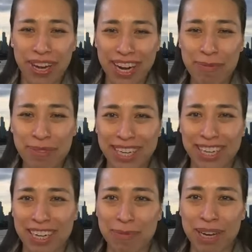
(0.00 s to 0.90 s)
when I'm
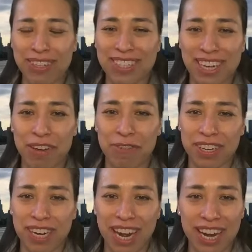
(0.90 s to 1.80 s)
thinking about stuff,
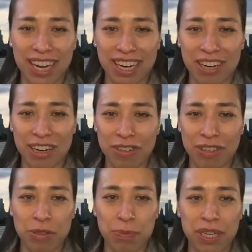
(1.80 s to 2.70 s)
and I, you know,
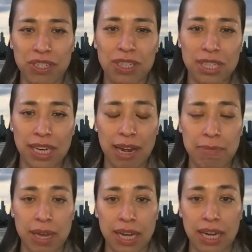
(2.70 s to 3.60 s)
those pictures that I
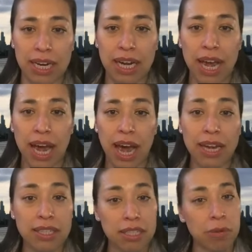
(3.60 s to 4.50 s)
made,
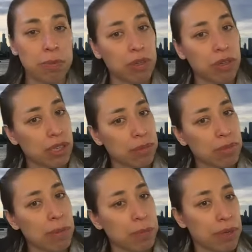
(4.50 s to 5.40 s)
I still pull them
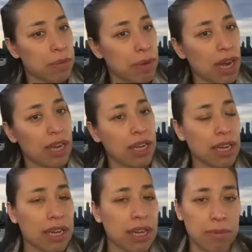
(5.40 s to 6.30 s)
up in my
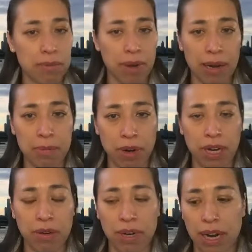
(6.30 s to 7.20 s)
in my
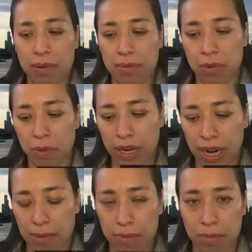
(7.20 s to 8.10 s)
brain when I'm when
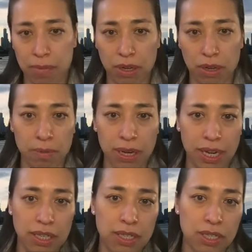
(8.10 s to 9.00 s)
I'm, you know,
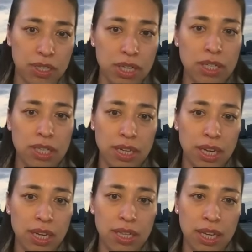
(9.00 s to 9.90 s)
making decisions
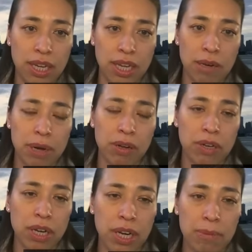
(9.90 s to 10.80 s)
and and thinking
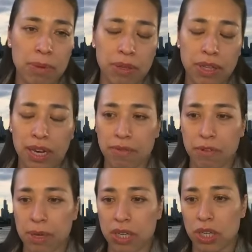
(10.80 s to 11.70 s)
about about that
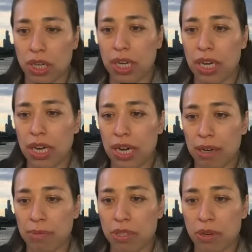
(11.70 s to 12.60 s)
information.
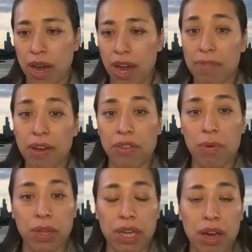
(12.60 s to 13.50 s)
Um, so I found
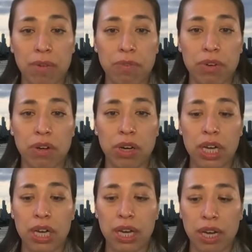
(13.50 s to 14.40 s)
that really helpful,
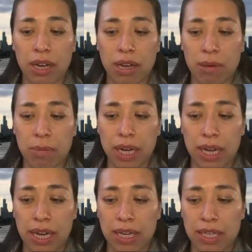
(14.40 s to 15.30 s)
um,
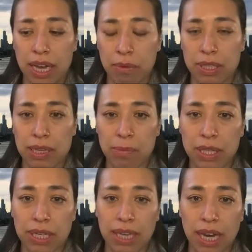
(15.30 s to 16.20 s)
and that was
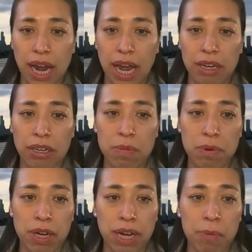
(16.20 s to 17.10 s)
something that I could
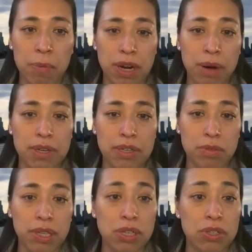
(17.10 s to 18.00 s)
bring up when I was
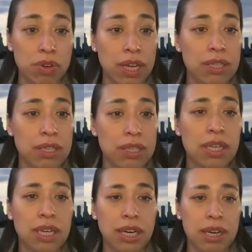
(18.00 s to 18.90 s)
really stressed.
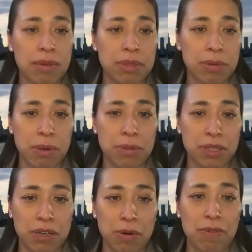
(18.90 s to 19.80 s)
Um, sometimes,
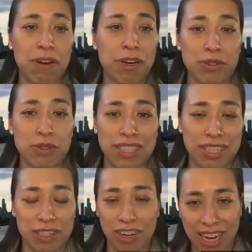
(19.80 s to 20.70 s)
you know, we're very stressed.
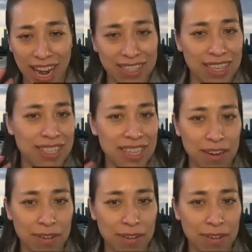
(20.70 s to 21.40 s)
It's hard to access that